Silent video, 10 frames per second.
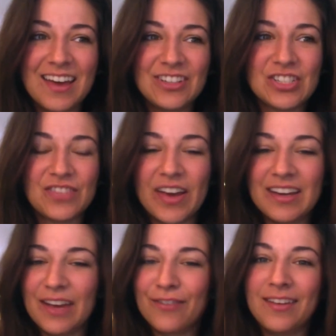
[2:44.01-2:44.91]
just
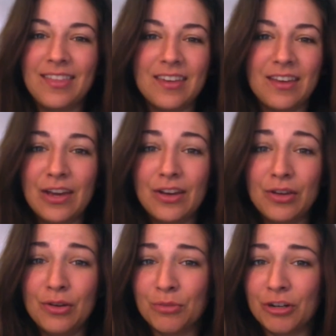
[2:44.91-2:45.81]
find everything
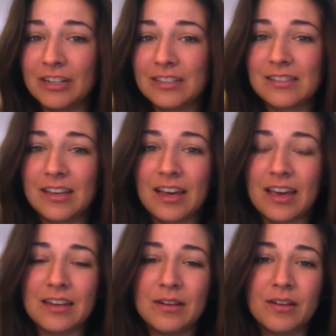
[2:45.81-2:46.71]
humorous
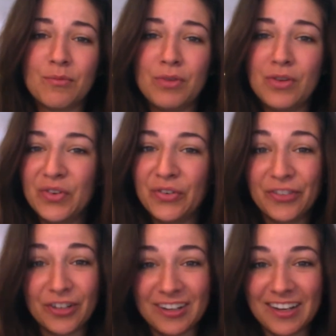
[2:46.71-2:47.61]
and
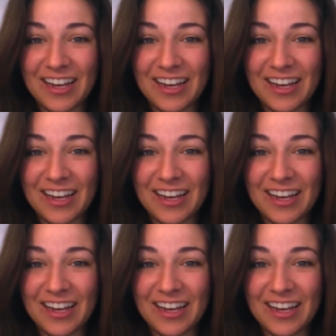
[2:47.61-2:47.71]
beautiful,